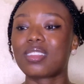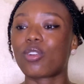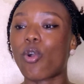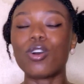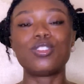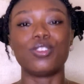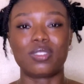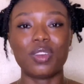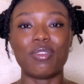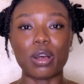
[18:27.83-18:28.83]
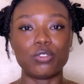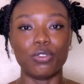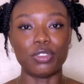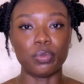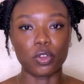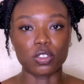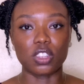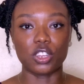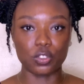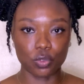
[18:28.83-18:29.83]
cut yourself out of it because
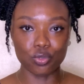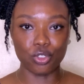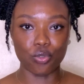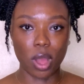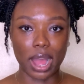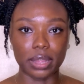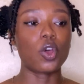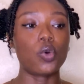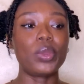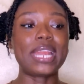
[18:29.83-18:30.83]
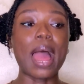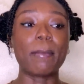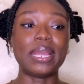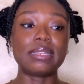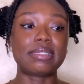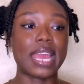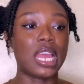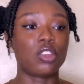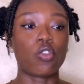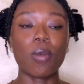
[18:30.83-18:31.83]
it's who you are. So with that being
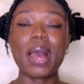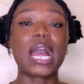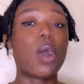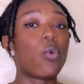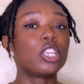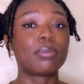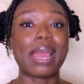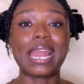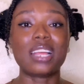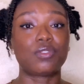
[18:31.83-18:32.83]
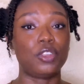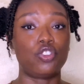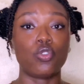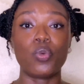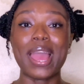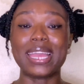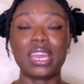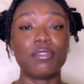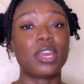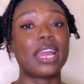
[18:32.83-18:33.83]
said, go back and watch my last video where I
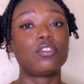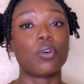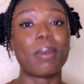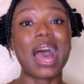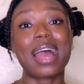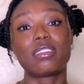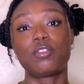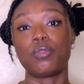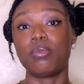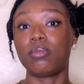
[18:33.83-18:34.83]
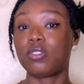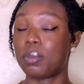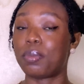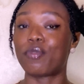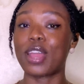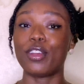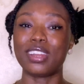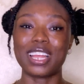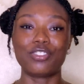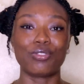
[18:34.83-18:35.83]
gave you guys some hacks to simplify your
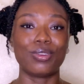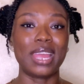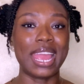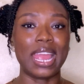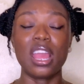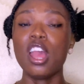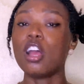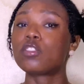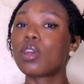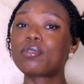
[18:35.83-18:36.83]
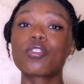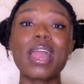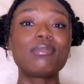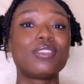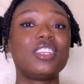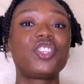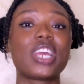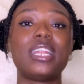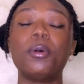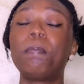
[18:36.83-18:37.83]
natural hair. Subscribe to this
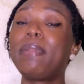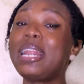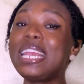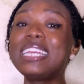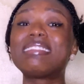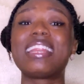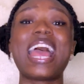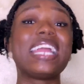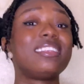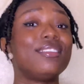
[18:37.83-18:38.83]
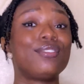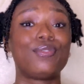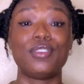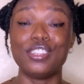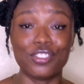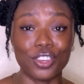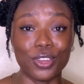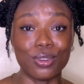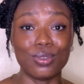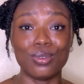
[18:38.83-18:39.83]
channel. Please like this
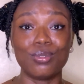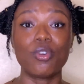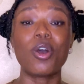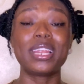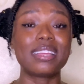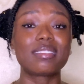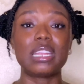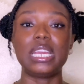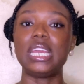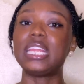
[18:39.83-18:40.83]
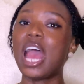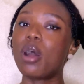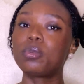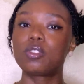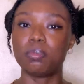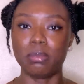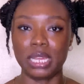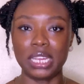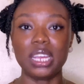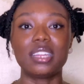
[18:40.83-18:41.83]
video. Honestly, it helps
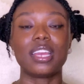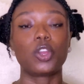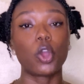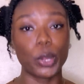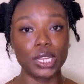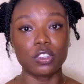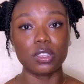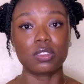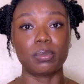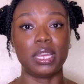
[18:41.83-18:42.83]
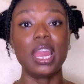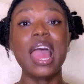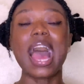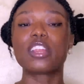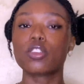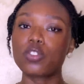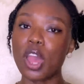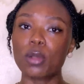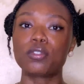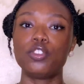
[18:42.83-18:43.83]
me, it encourages me, and it also
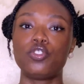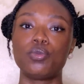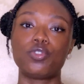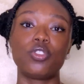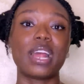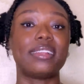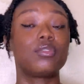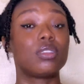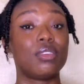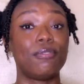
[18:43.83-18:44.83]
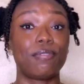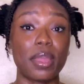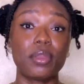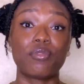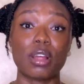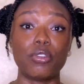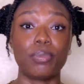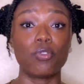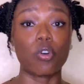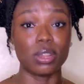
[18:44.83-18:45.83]
helps YouTube to know that this was a very
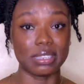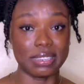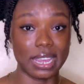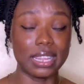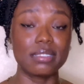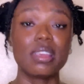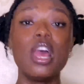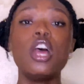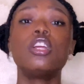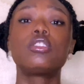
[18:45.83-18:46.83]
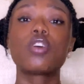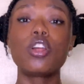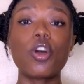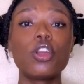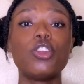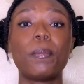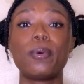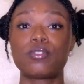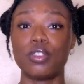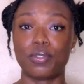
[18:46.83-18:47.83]
valuable content. Turn on your
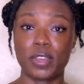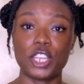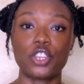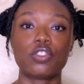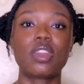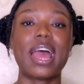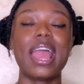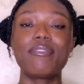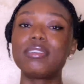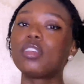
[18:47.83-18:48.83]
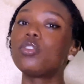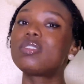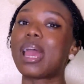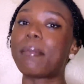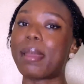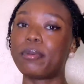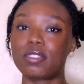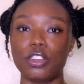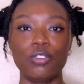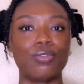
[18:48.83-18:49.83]
post notifications so that every single time I post
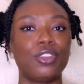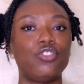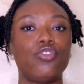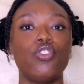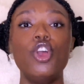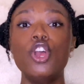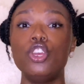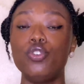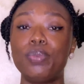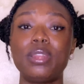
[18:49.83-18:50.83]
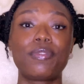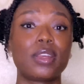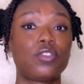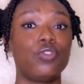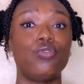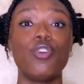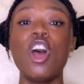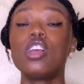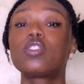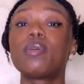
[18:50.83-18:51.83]
a new video, you'll be the first to know.
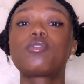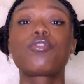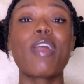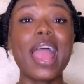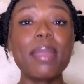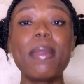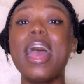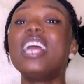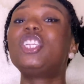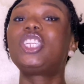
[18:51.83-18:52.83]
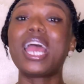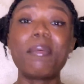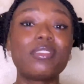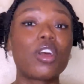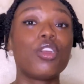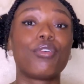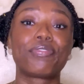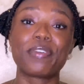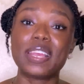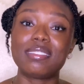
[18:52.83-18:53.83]
Subscribe, share with all your
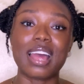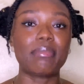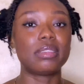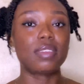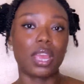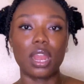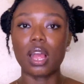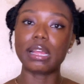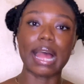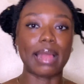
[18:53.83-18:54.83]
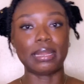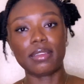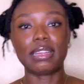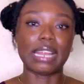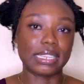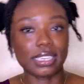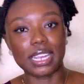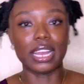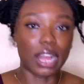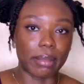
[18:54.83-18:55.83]
friends that have been saying, oh, I'm living
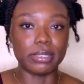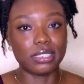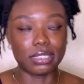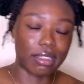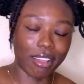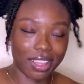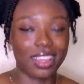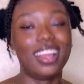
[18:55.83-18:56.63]
Nigeria, come here.